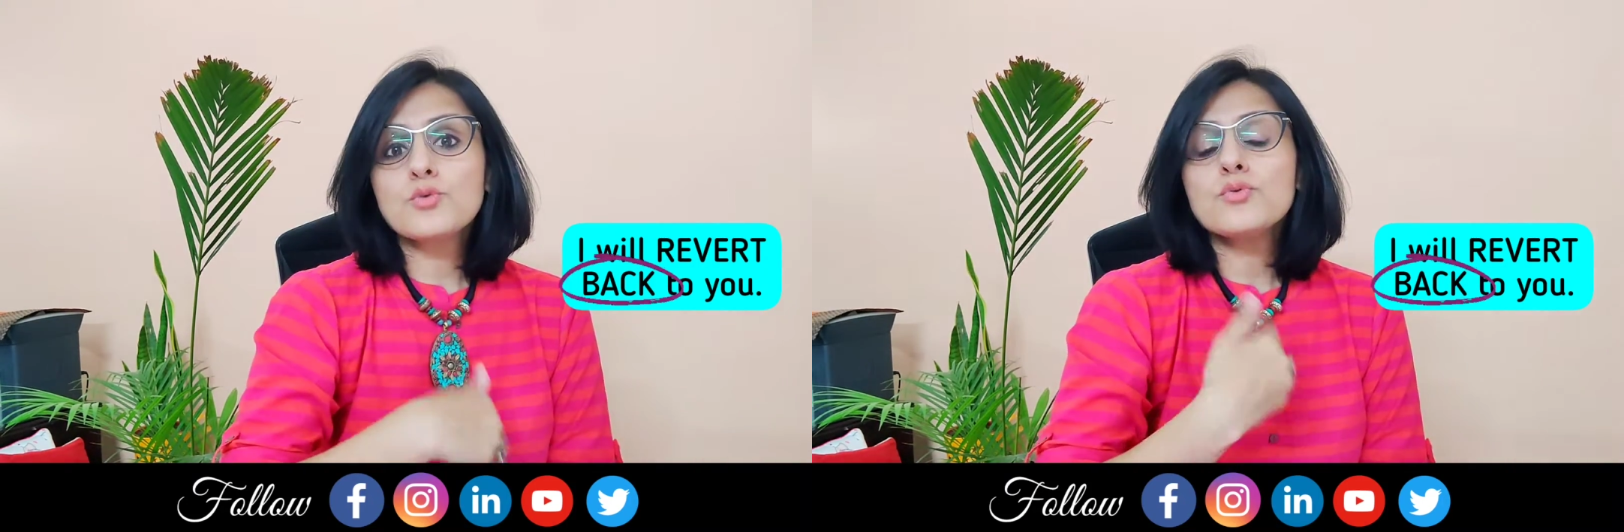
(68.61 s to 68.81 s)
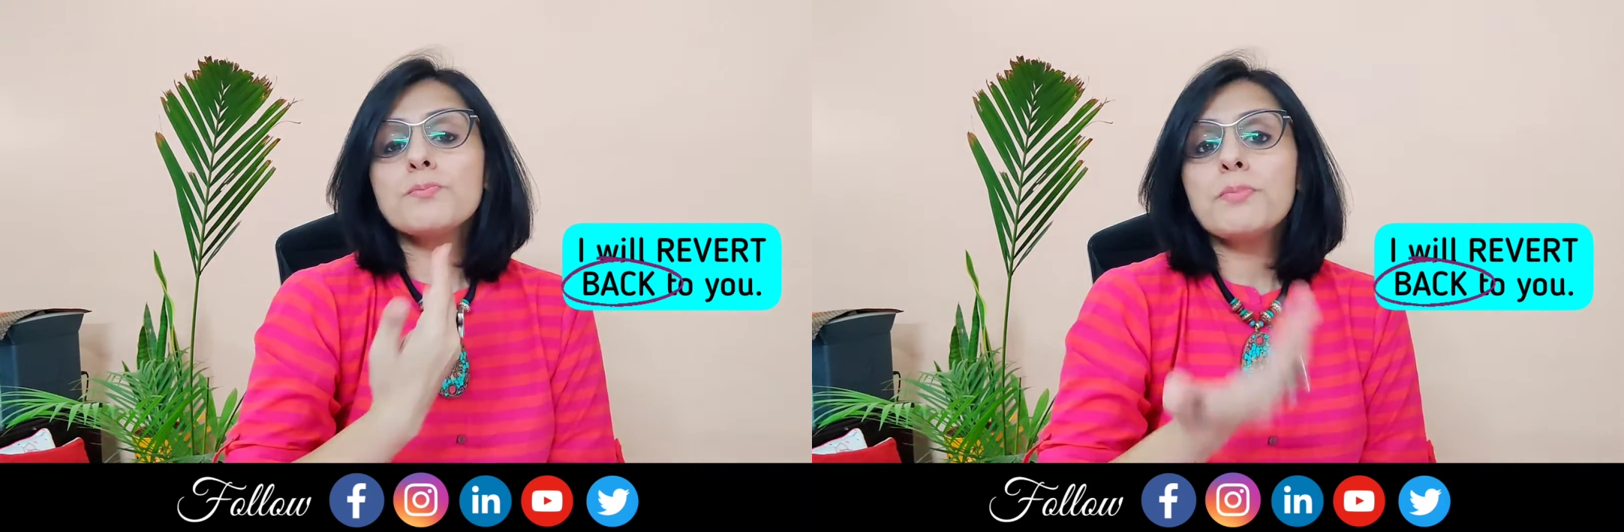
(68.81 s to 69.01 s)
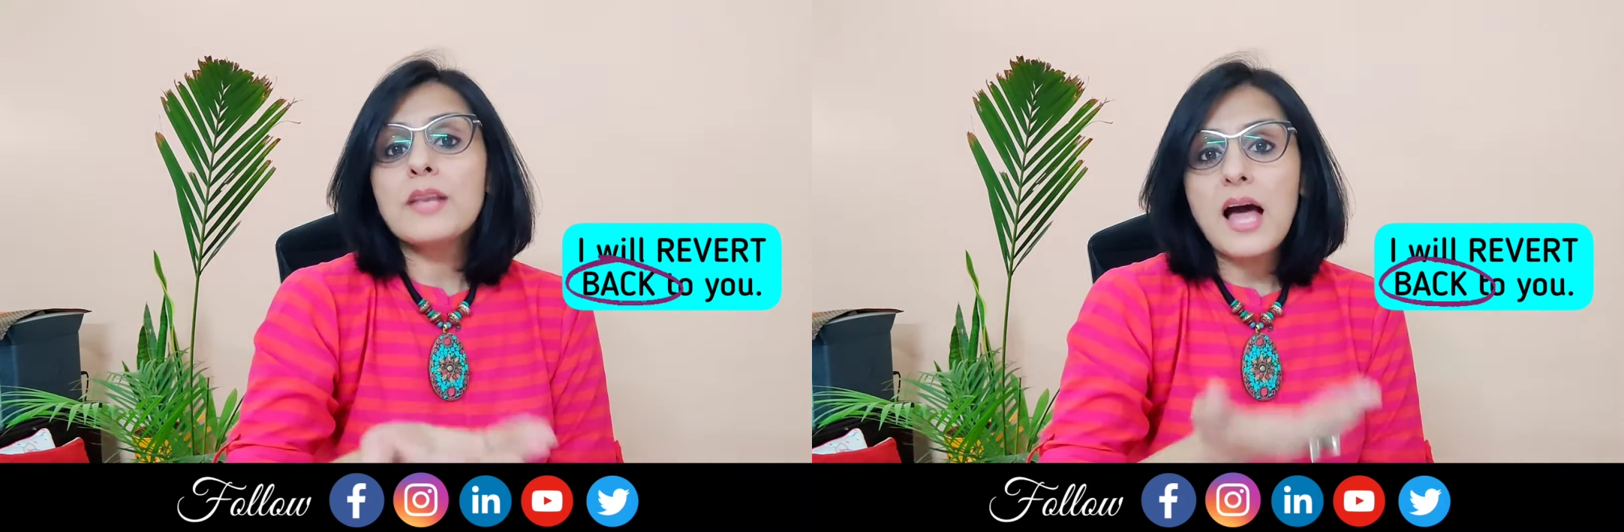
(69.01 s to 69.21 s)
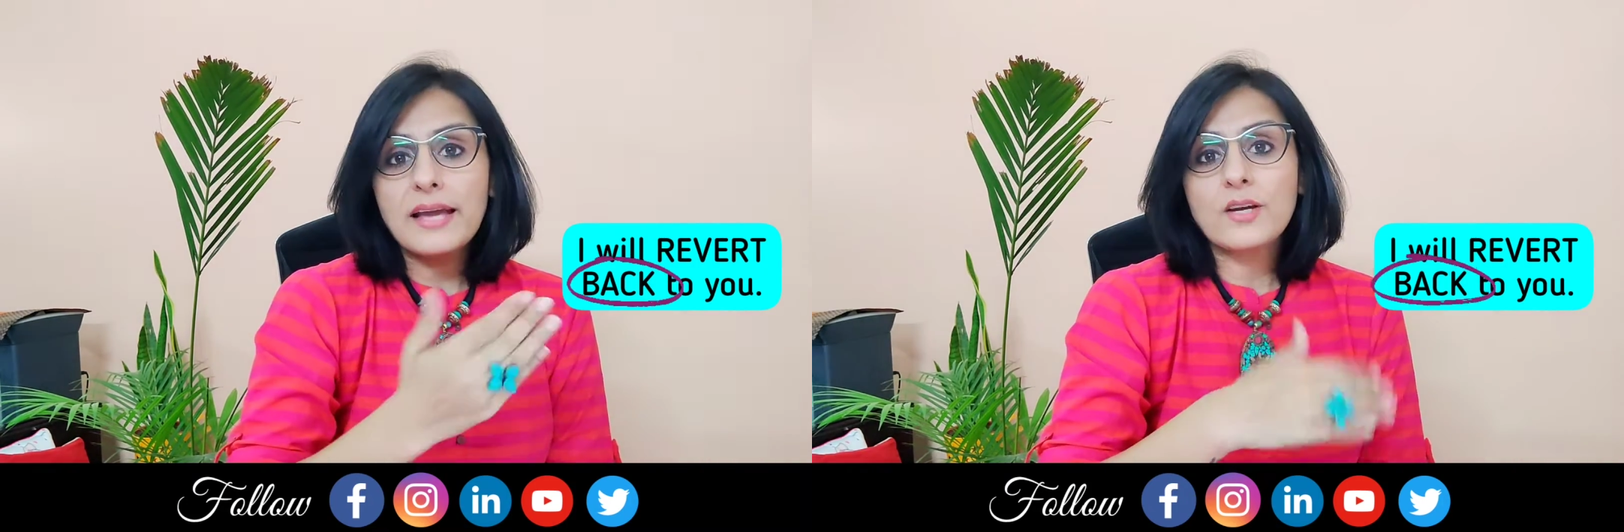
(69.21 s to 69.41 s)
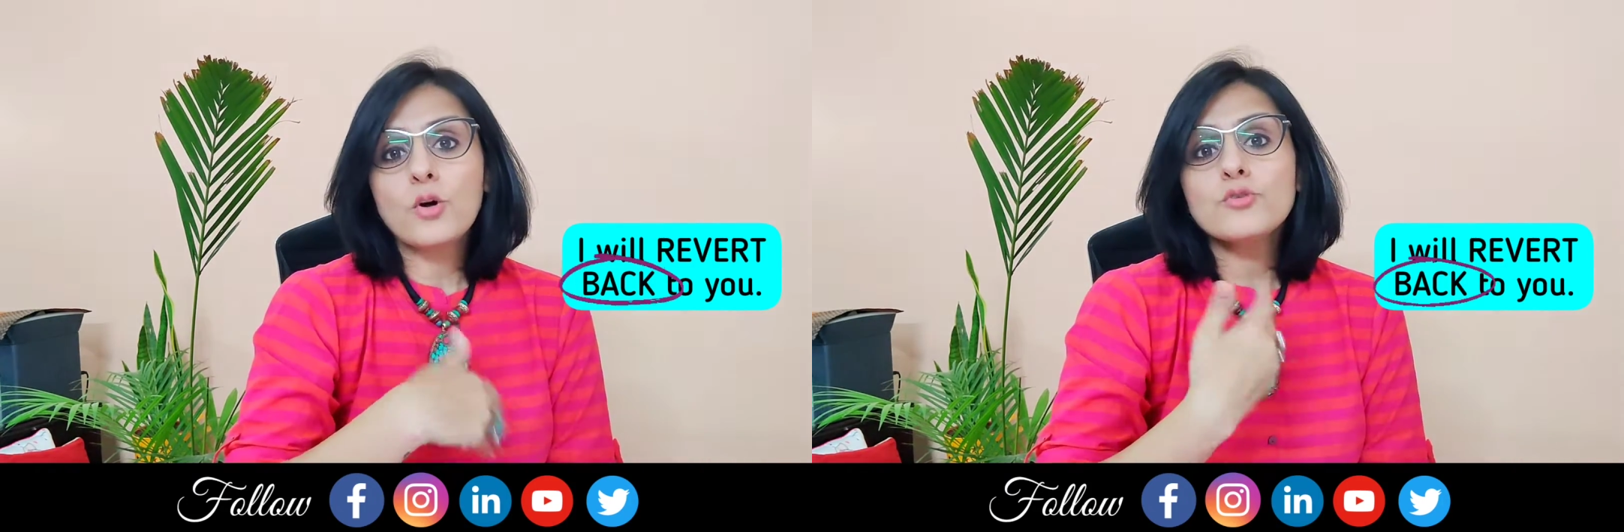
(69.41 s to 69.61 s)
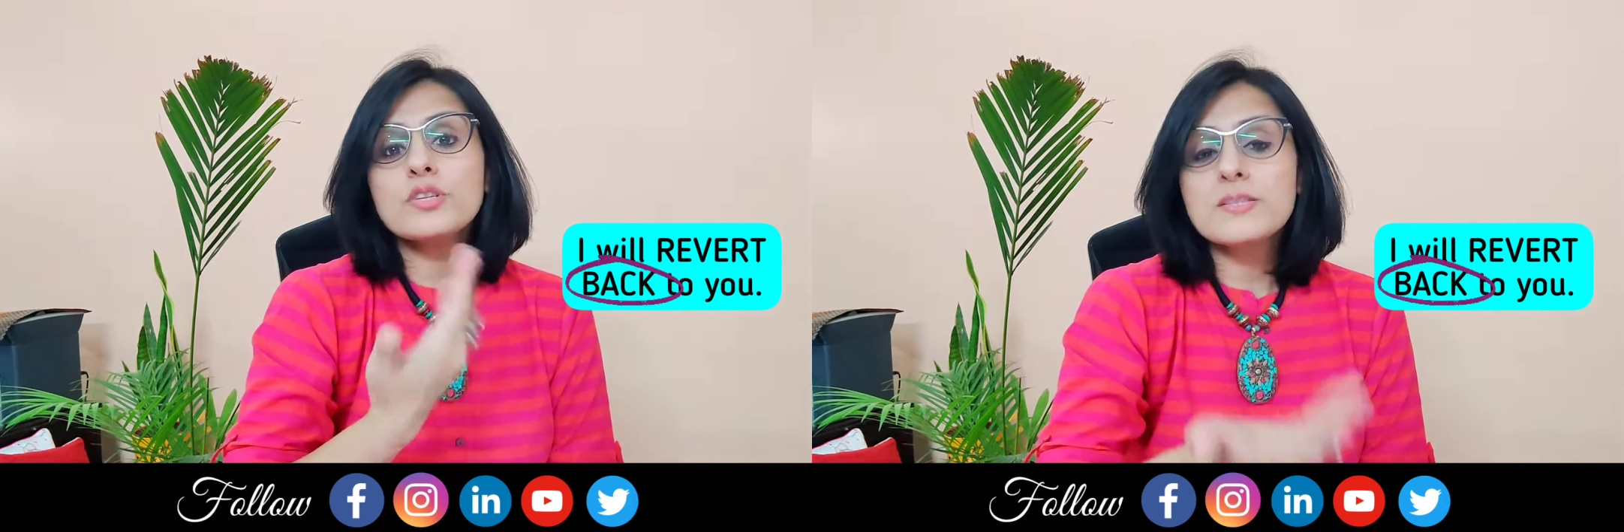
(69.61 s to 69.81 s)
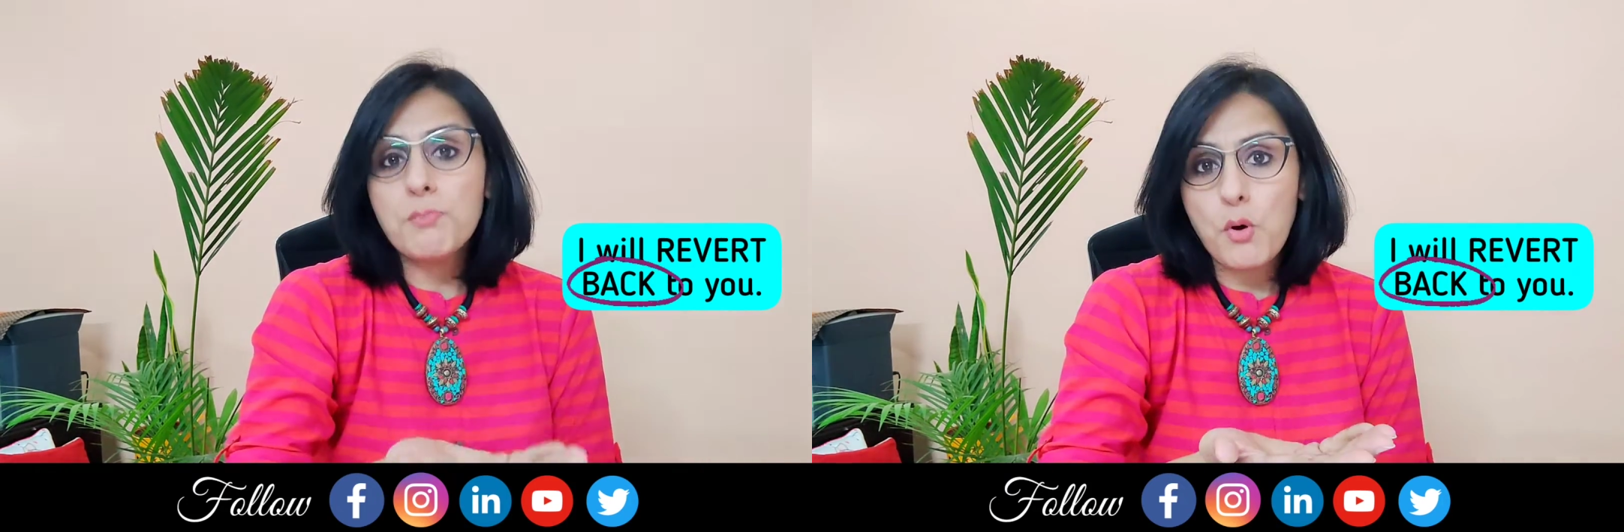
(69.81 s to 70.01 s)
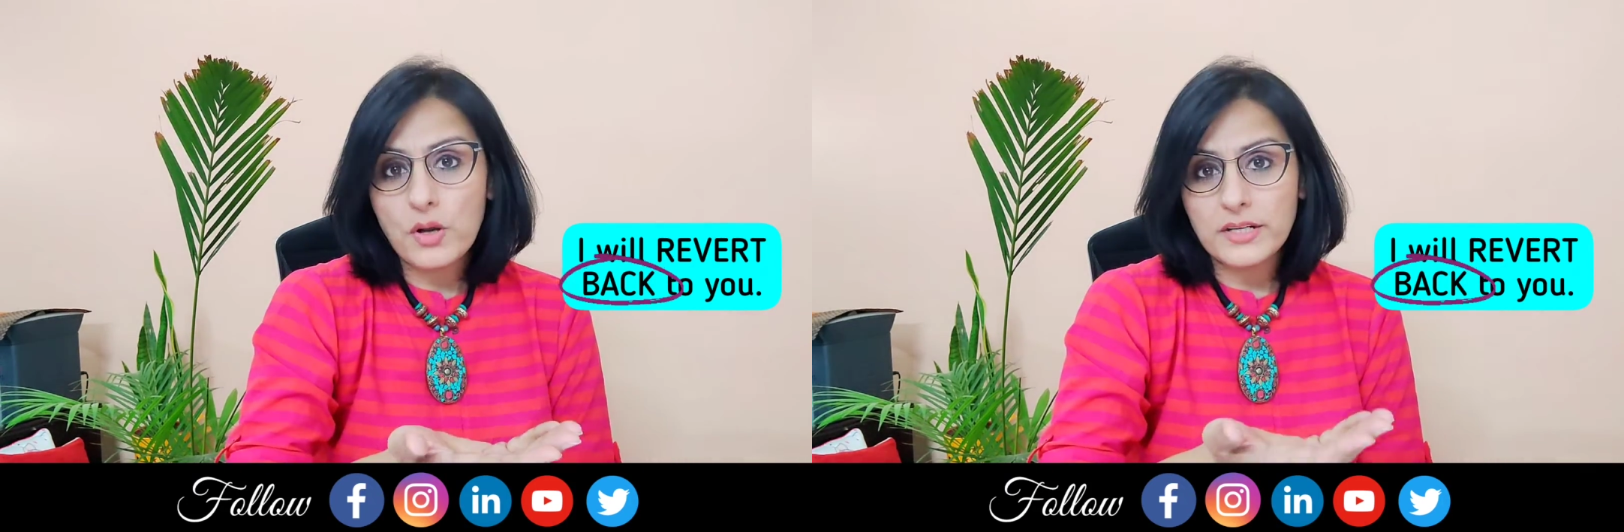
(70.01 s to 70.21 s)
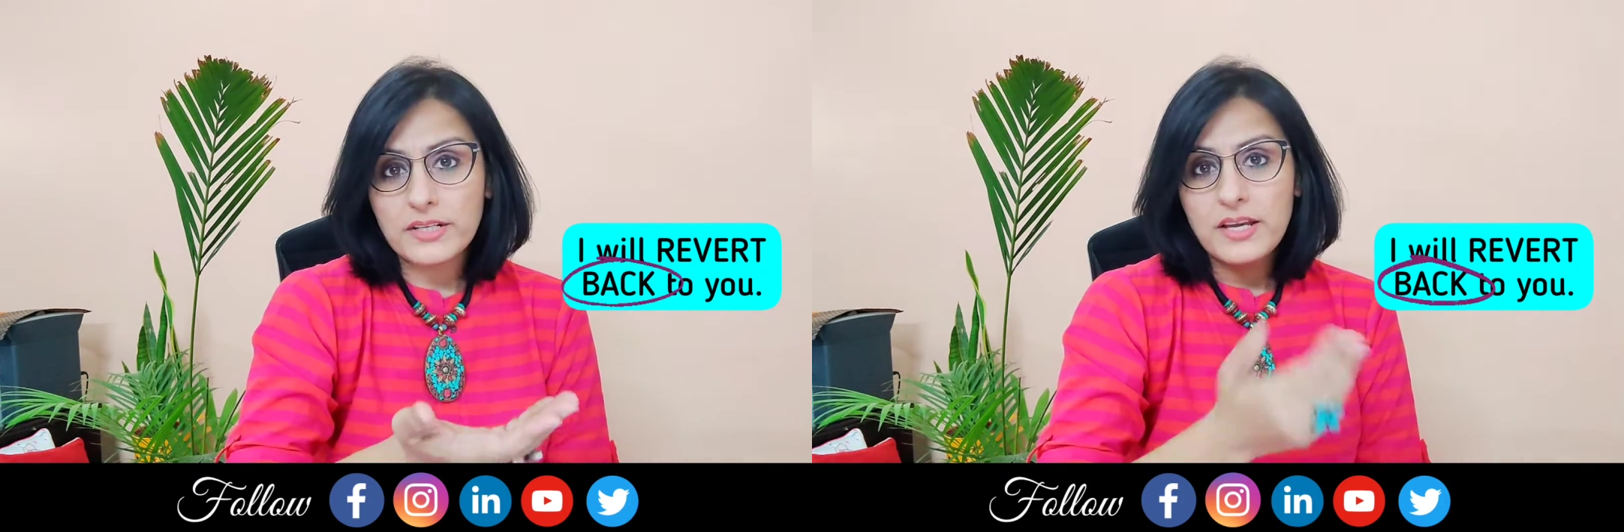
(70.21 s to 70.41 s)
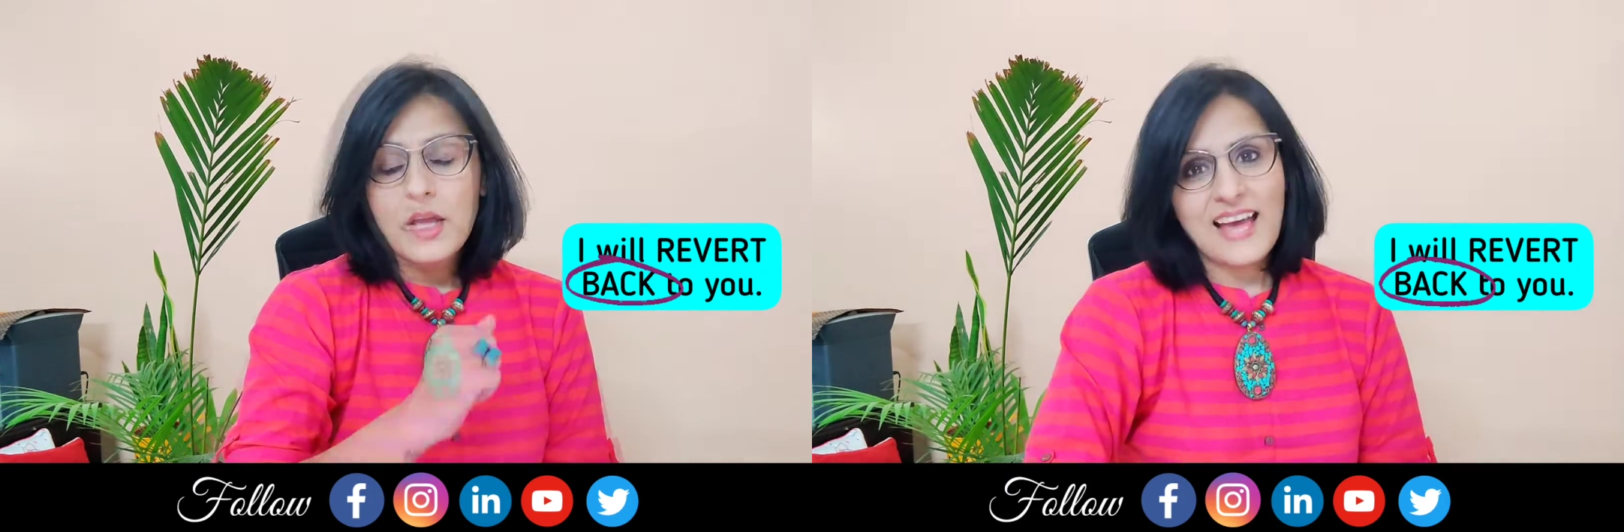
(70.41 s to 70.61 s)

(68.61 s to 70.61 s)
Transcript: to reply or respond.